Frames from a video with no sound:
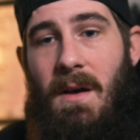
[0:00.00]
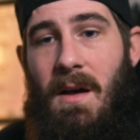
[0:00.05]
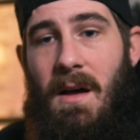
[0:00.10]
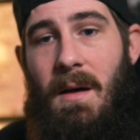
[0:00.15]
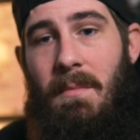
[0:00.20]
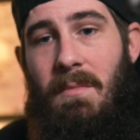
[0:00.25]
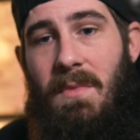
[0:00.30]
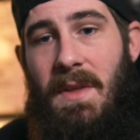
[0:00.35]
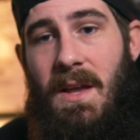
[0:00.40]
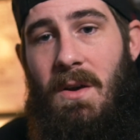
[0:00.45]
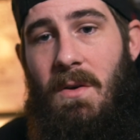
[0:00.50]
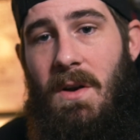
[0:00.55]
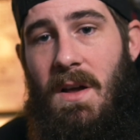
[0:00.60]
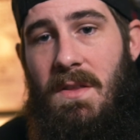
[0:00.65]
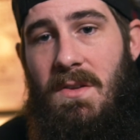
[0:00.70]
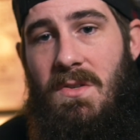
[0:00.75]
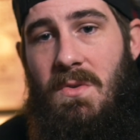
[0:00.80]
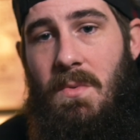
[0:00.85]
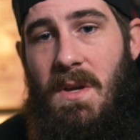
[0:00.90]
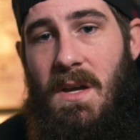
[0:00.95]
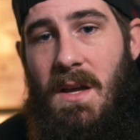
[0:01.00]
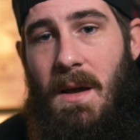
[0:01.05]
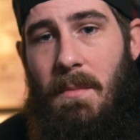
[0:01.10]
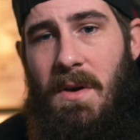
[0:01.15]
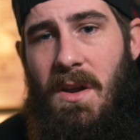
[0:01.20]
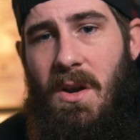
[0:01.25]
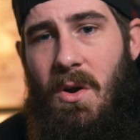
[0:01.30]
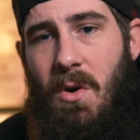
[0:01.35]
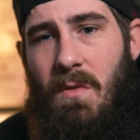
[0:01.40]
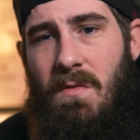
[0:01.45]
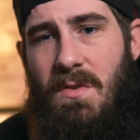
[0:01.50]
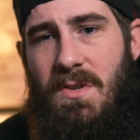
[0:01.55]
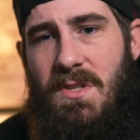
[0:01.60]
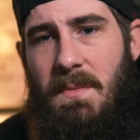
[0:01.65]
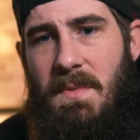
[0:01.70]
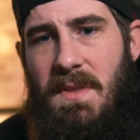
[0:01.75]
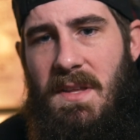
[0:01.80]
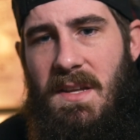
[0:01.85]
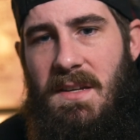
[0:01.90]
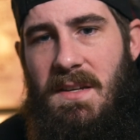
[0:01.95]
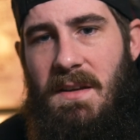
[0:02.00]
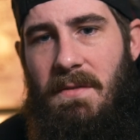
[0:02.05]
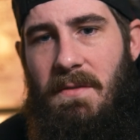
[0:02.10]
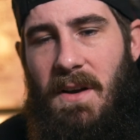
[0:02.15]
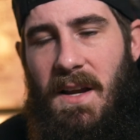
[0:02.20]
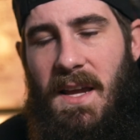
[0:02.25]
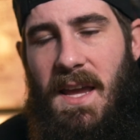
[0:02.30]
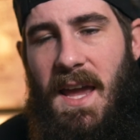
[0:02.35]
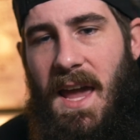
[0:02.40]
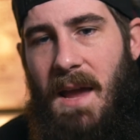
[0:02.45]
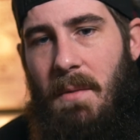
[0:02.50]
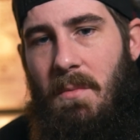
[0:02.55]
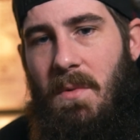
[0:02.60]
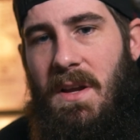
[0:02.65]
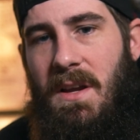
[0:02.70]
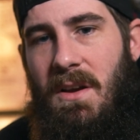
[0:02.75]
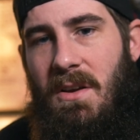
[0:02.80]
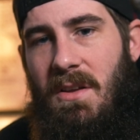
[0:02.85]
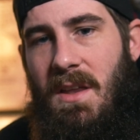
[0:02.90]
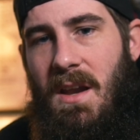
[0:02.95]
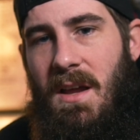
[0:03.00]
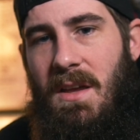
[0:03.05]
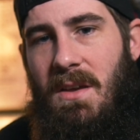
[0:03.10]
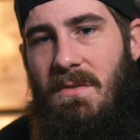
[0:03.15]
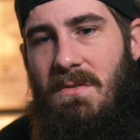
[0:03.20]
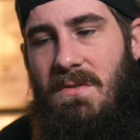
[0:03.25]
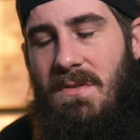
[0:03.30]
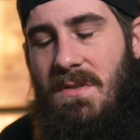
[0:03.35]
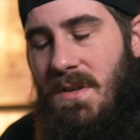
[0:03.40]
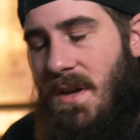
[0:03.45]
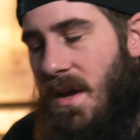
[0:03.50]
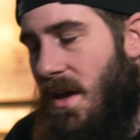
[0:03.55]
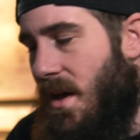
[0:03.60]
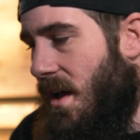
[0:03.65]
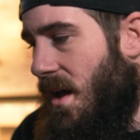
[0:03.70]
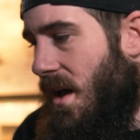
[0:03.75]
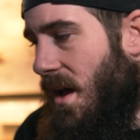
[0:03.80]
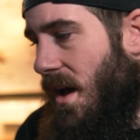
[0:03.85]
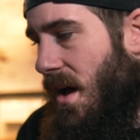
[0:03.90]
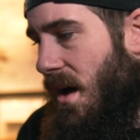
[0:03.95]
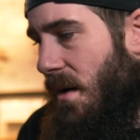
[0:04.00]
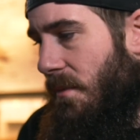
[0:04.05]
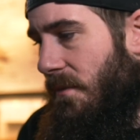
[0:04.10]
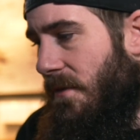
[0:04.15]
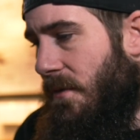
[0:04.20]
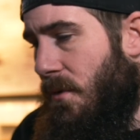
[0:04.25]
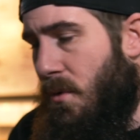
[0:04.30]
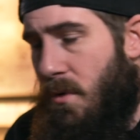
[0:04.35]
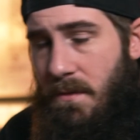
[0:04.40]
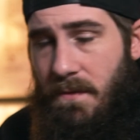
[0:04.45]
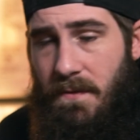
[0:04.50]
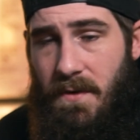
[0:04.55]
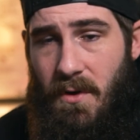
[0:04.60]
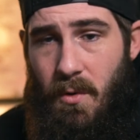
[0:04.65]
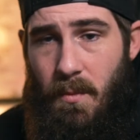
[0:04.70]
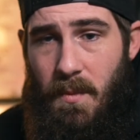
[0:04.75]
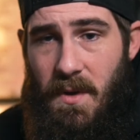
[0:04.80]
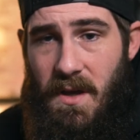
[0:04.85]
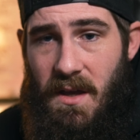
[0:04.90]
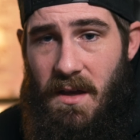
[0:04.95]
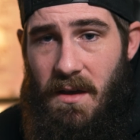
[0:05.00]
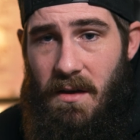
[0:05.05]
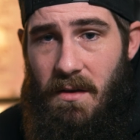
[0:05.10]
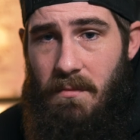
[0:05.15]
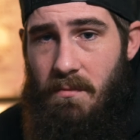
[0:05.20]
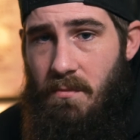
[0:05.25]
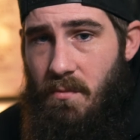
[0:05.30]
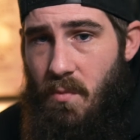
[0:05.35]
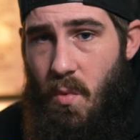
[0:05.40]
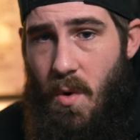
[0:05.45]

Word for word: Um, later on this week, I'm gonna go over some of the different camera gear that I use um, for filming,